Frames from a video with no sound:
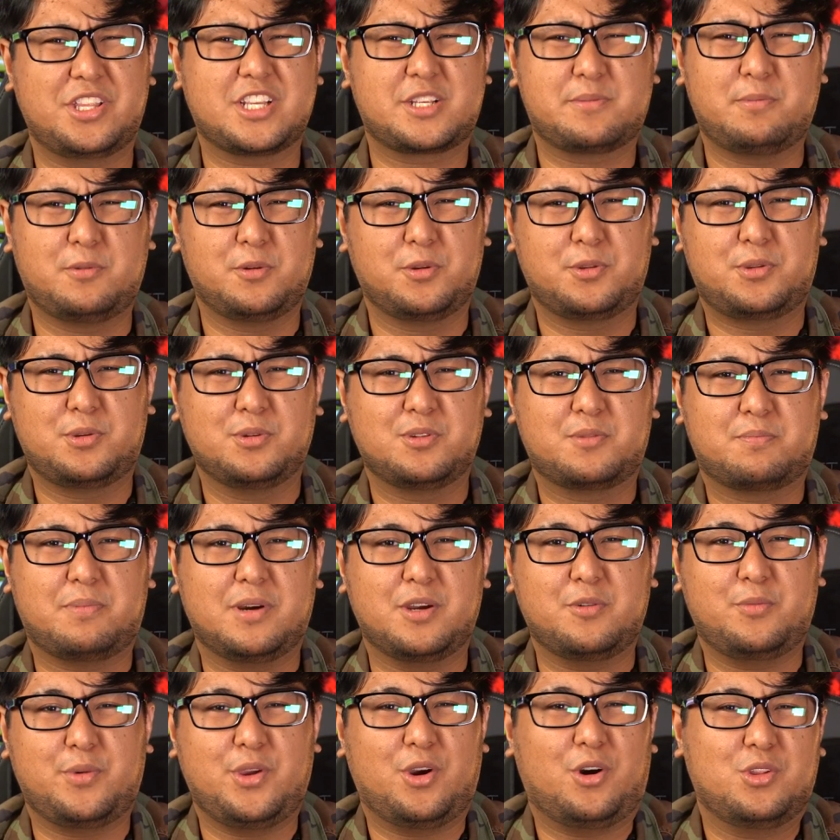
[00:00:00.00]
there's Bluetooth,
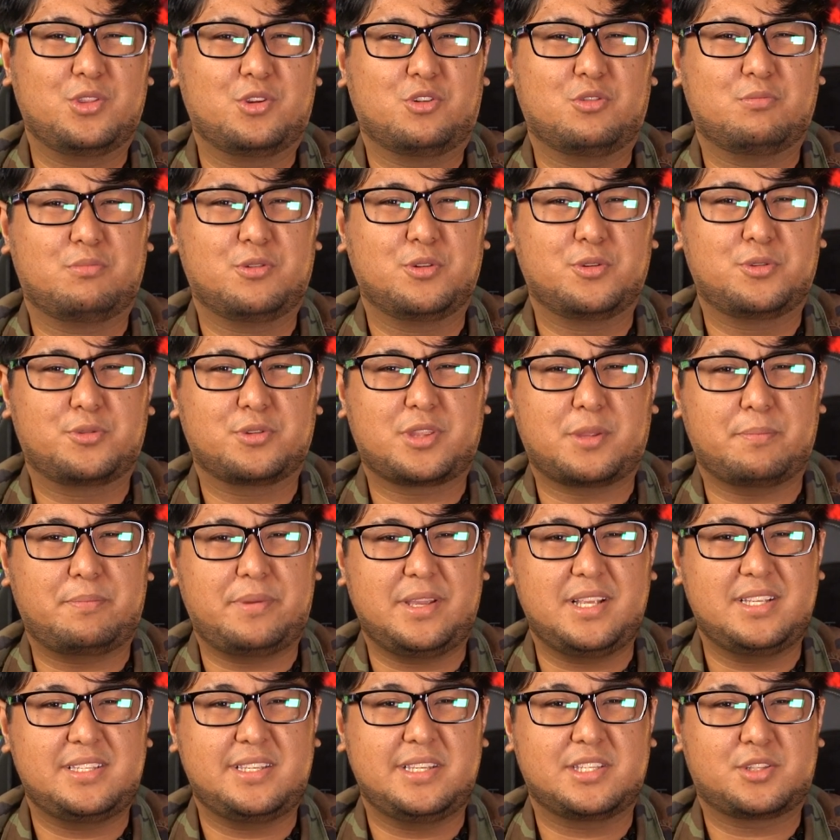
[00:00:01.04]
but we all know Bluetooth and
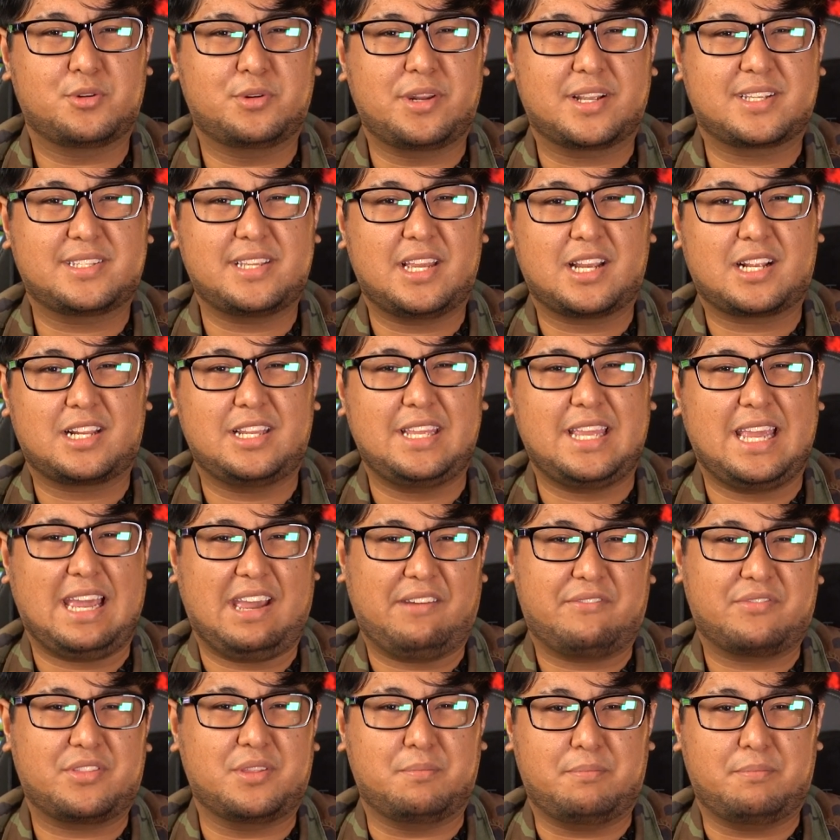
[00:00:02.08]
PCs don't exactly have the